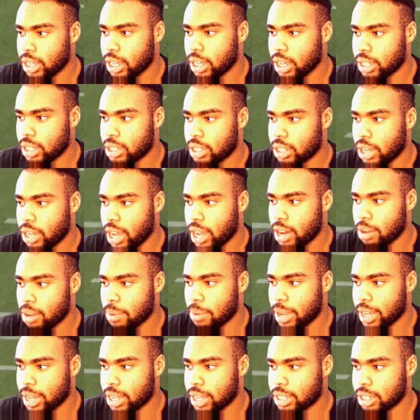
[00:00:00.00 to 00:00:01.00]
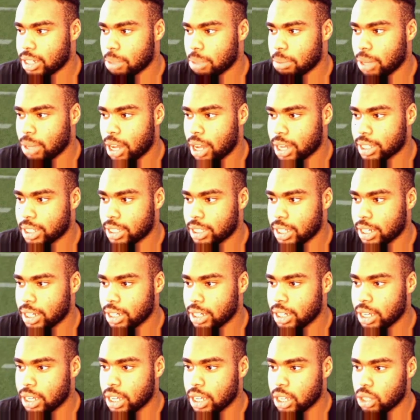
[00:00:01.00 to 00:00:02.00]
until everybody gets their blocks
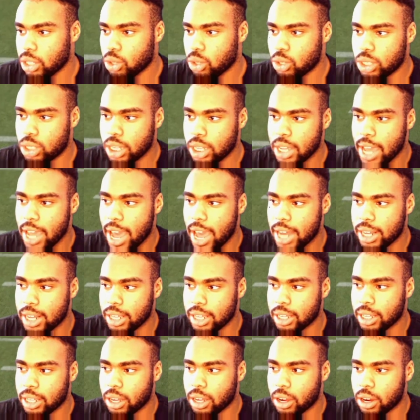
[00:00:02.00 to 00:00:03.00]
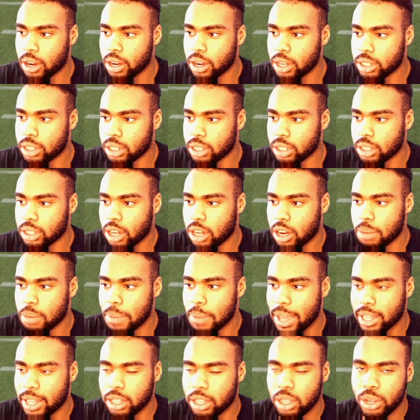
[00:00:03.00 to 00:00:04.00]
in. You see how the guards is
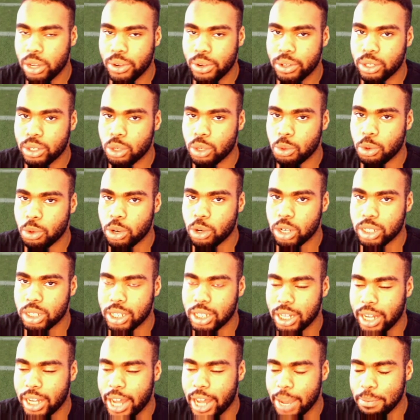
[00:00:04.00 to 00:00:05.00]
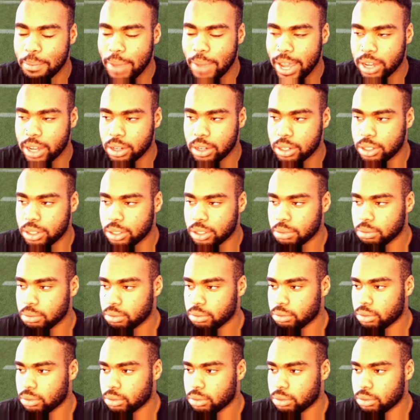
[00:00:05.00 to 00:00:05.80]
automatically going towards the linebackers,